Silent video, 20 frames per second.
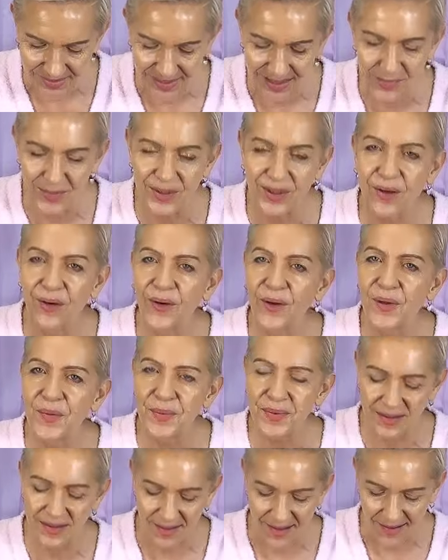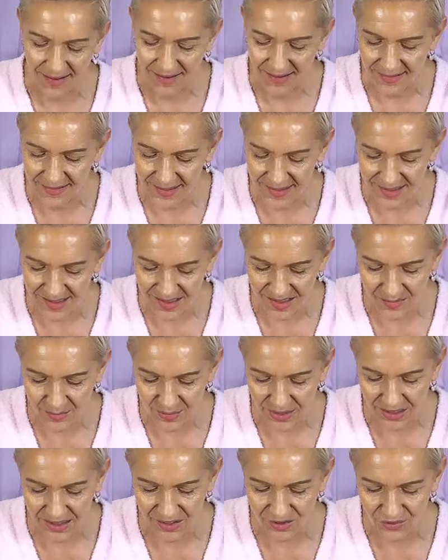Keep an open heart and
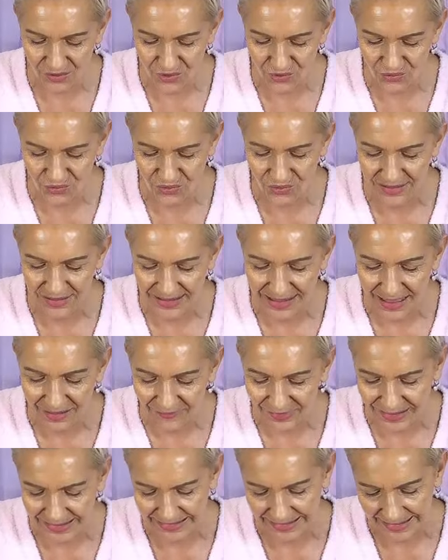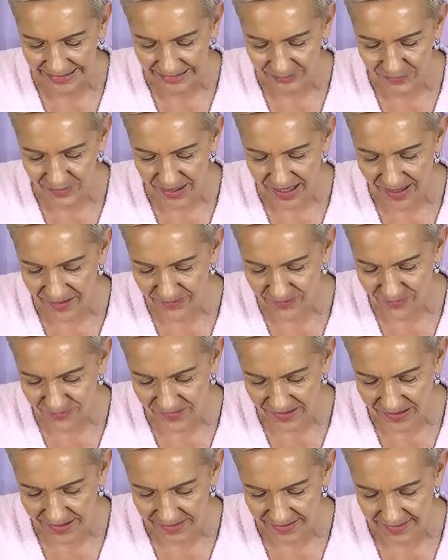speak your truth lovingly without
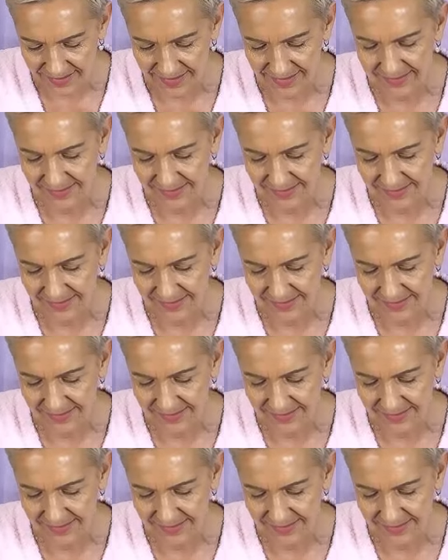fear.